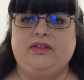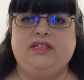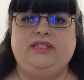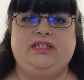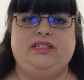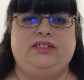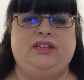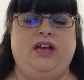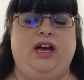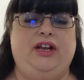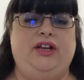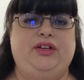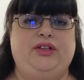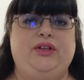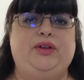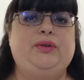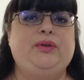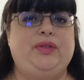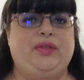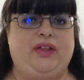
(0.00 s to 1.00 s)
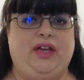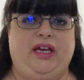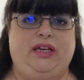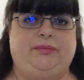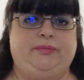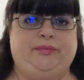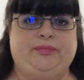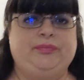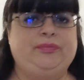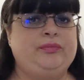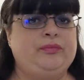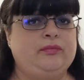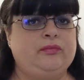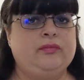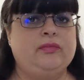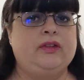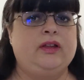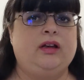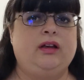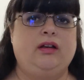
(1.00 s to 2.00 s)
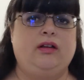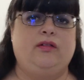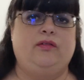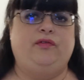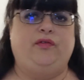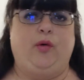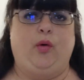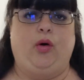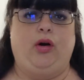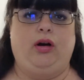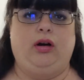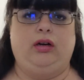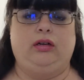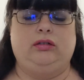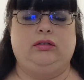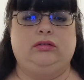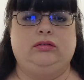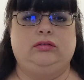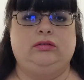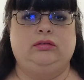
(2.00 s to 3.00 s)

this is not a new thing for